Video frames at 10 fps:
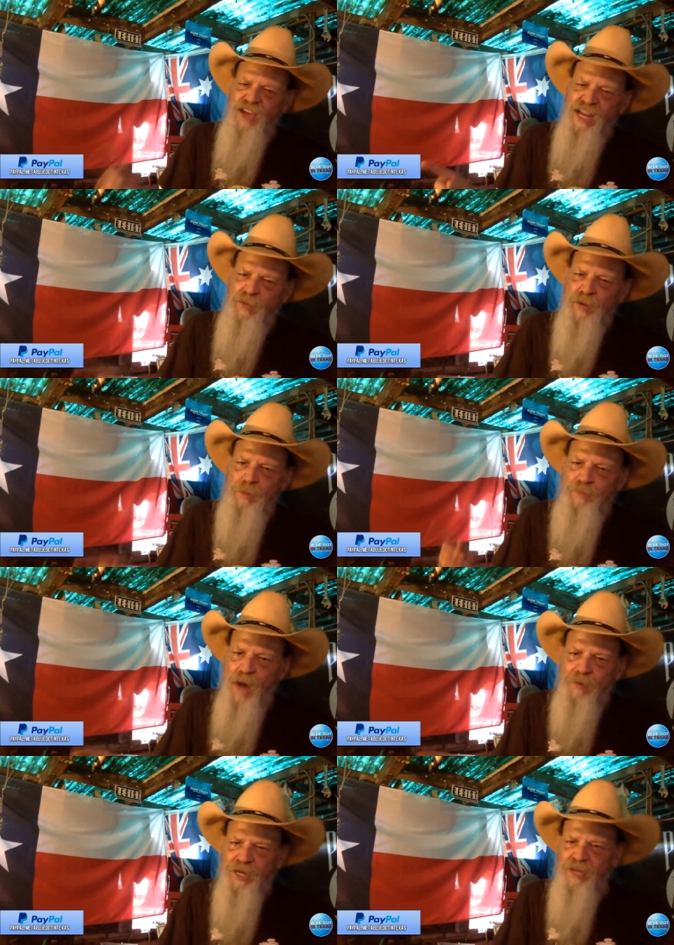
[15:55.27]
any
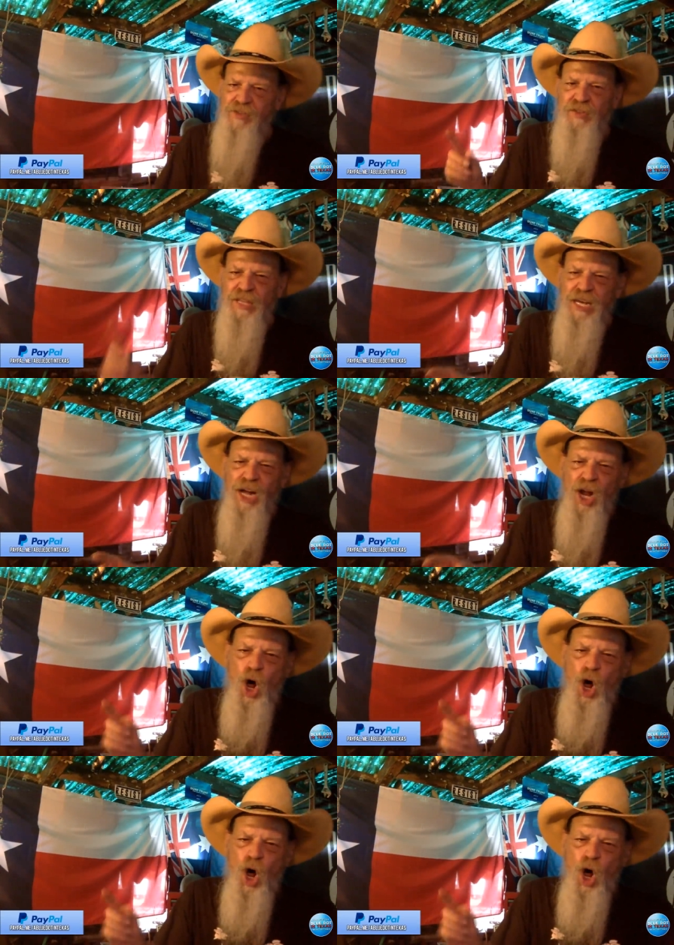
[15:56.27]
Republican still